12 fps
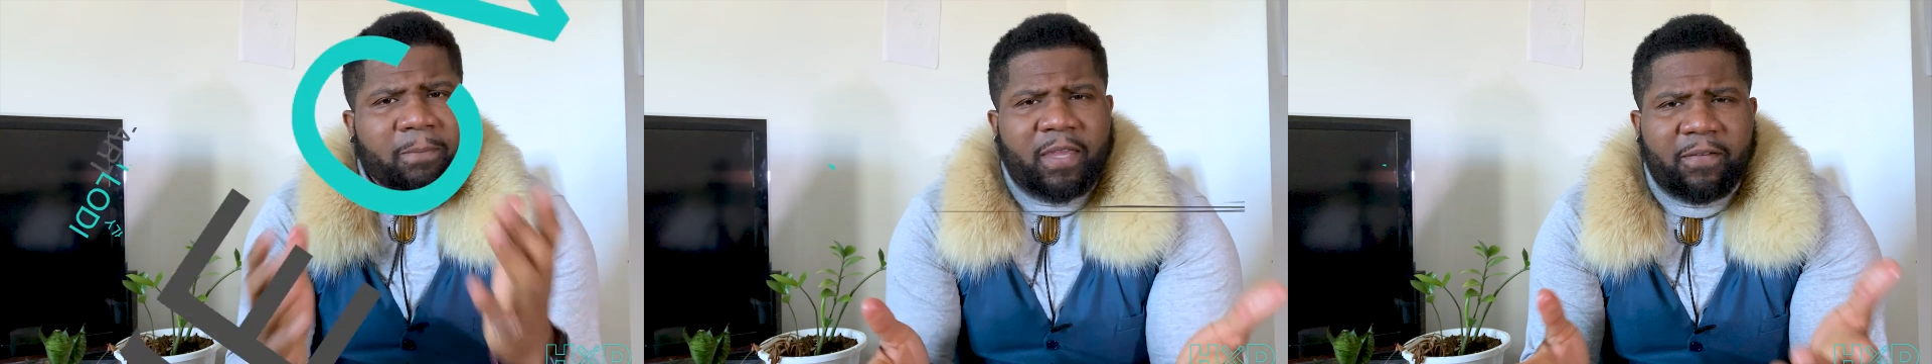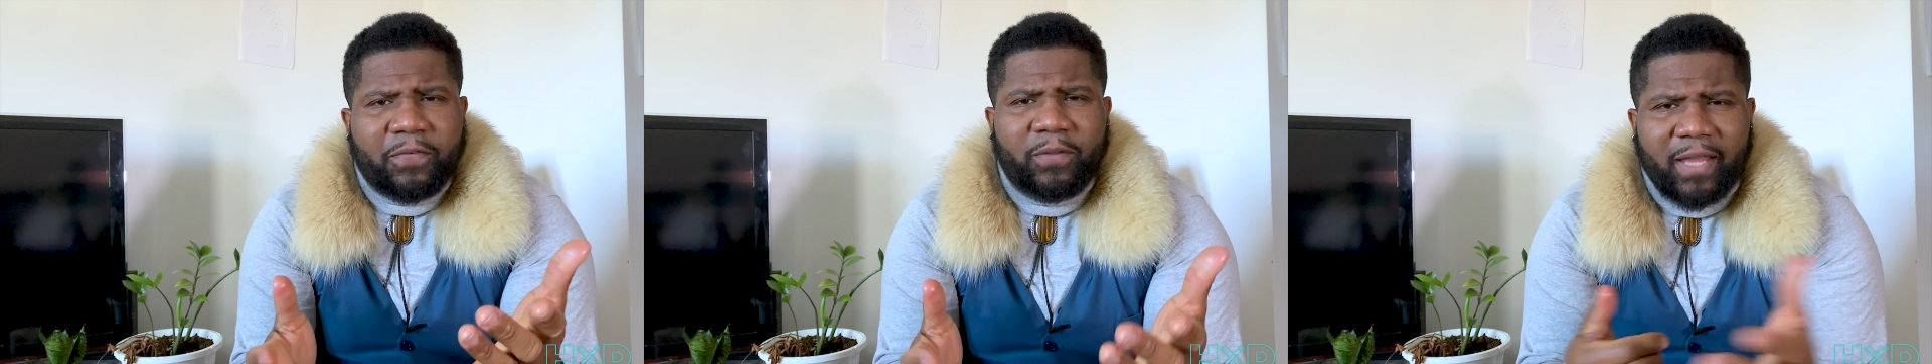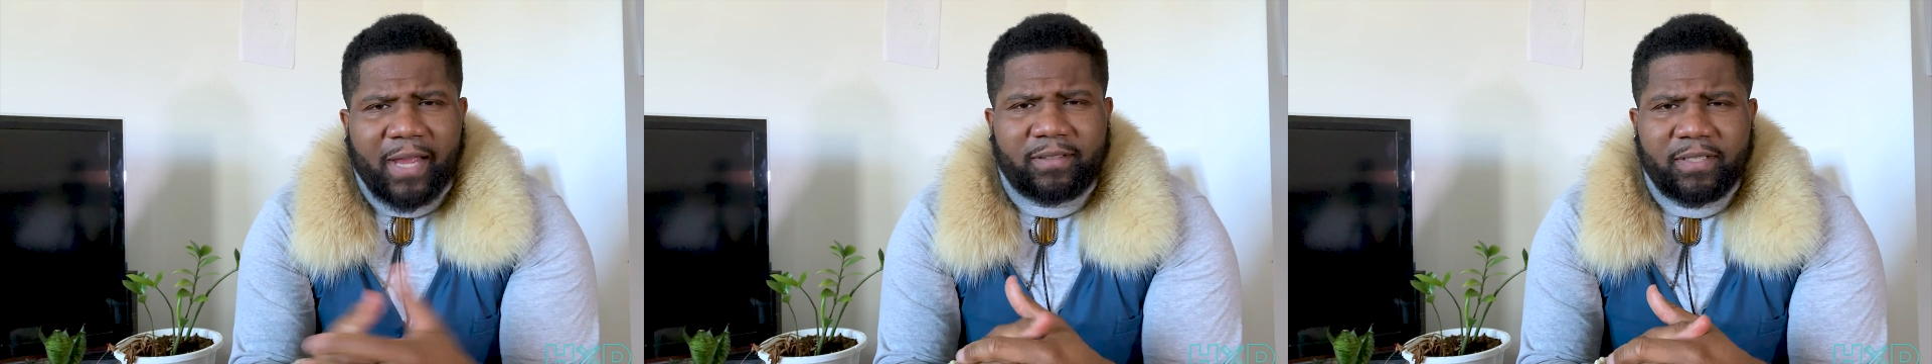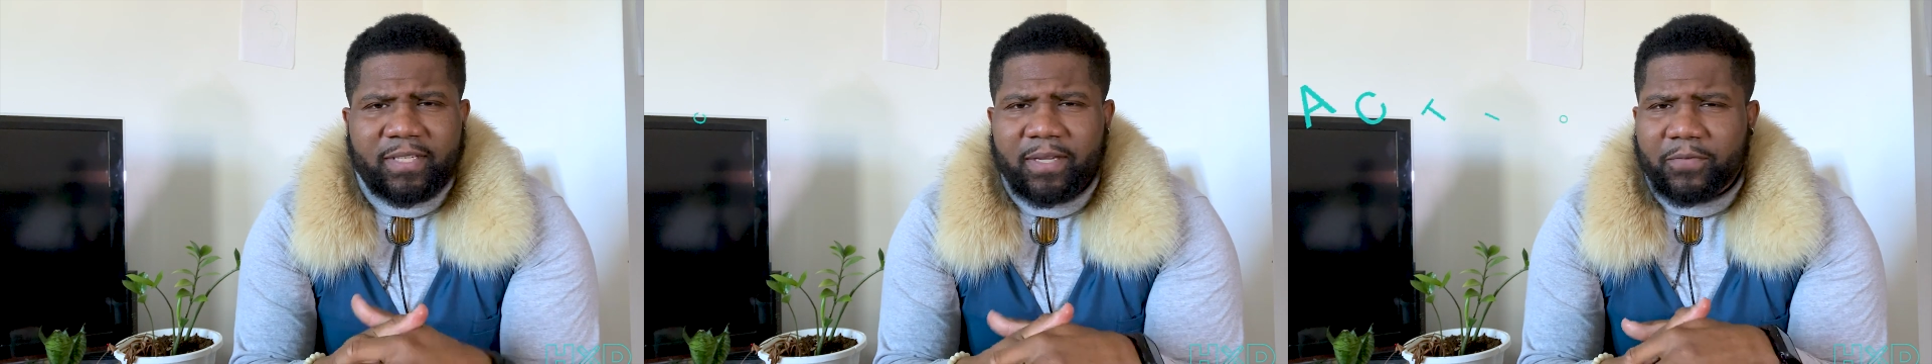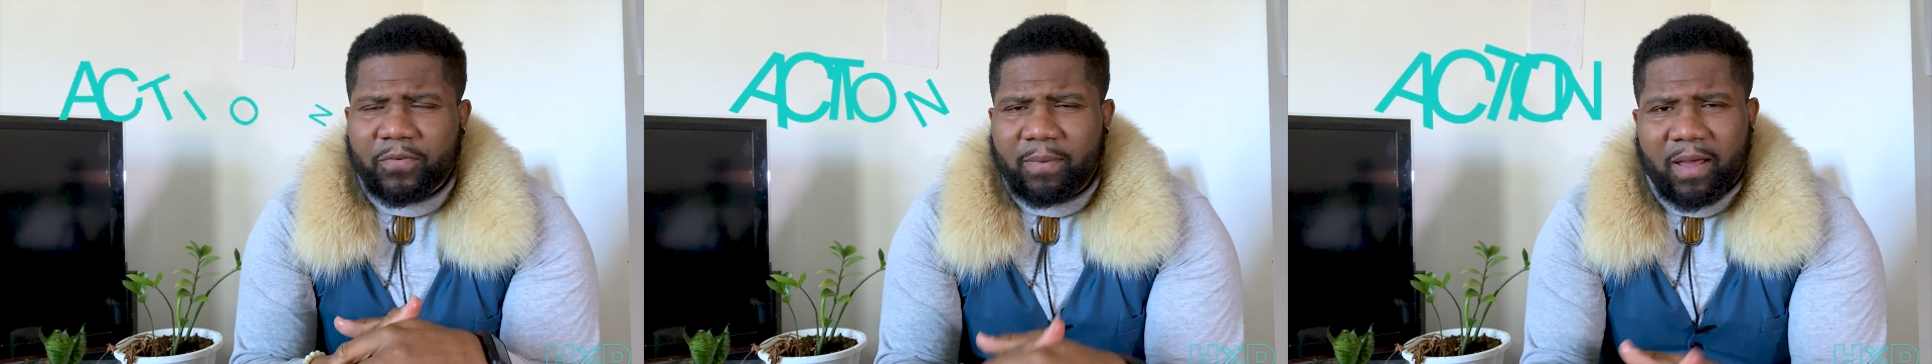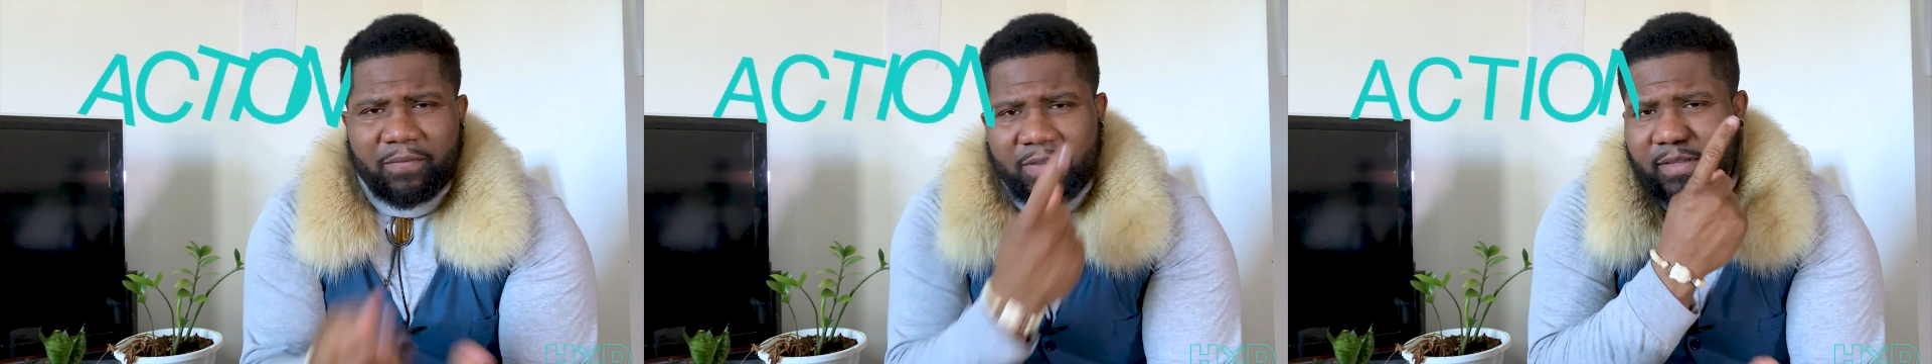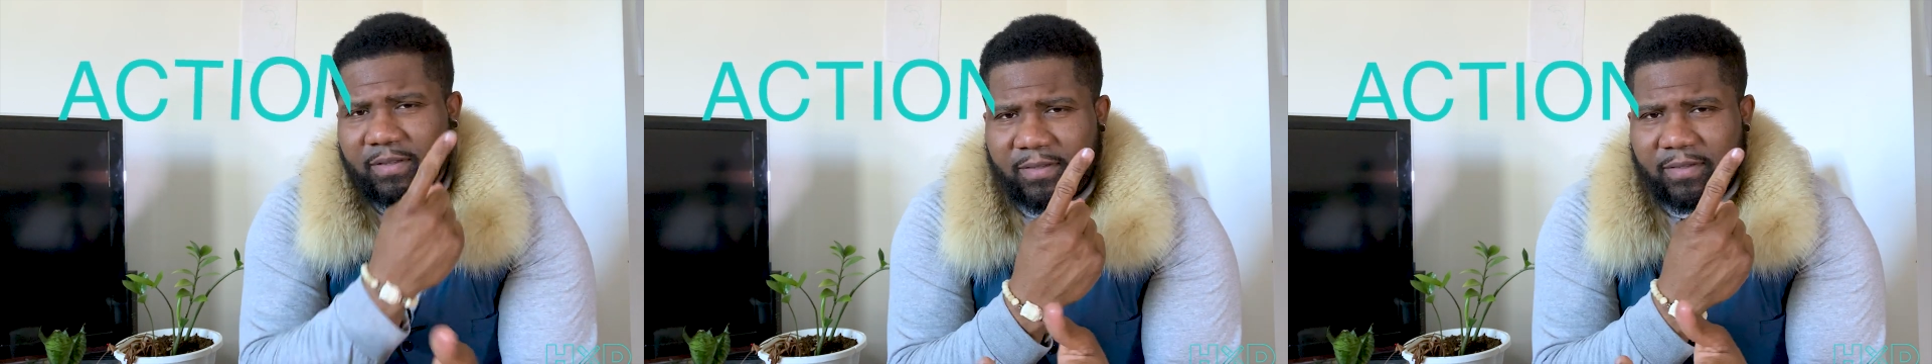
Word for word: If you like the tips from Ahvi,